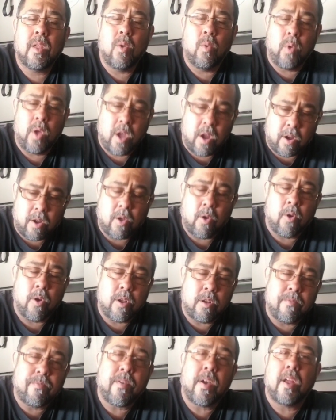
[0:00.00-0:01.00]
We are
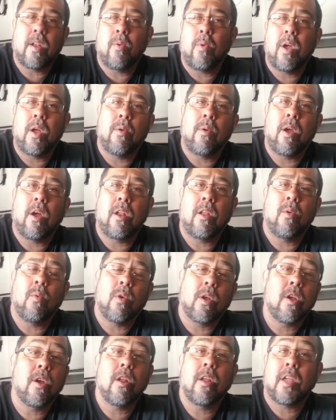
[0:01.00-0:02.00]
going to find a way around it.
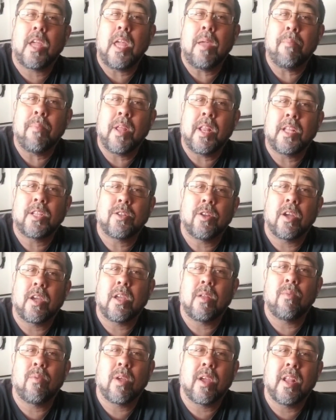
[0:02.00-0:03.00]
We're going to keep mini
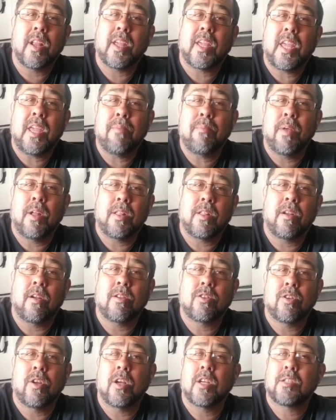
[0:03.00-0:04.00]
trucking. We're going to keep building
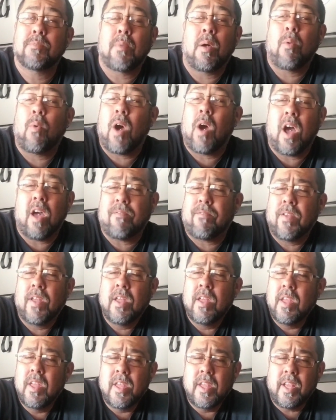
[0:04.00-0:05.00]
our trucks. My wife
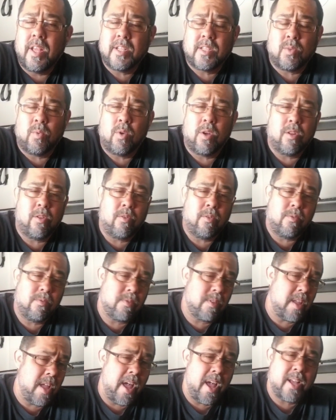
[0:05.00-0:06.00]
is the one who
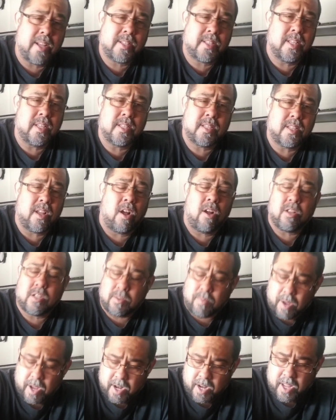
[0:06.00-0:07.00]
has this
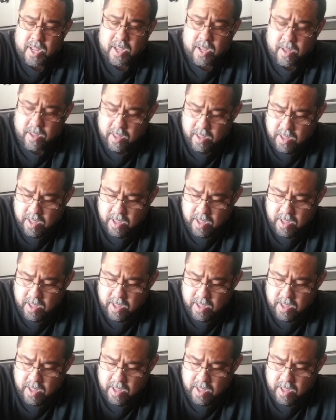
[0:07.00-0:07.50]
awesome idea.